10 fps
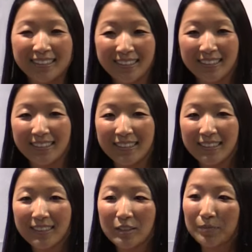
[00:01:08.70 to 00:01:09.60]

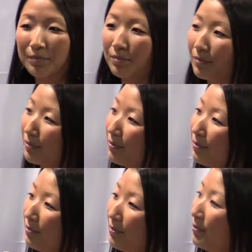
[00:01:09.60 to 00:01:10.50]

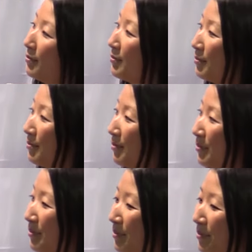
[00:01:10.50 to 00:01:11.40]

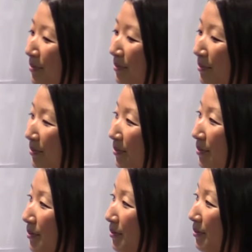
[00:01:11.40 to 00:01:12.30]

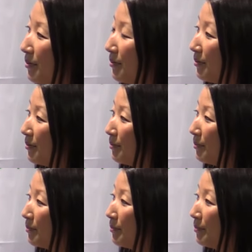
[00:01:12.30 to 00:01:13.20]

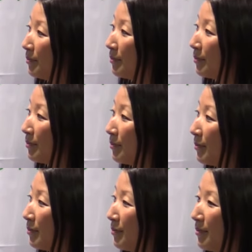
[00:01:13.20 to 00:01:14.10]

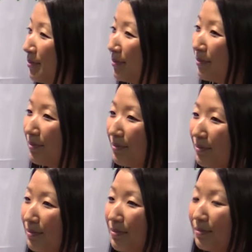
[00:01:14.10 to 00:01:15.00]
[no speech]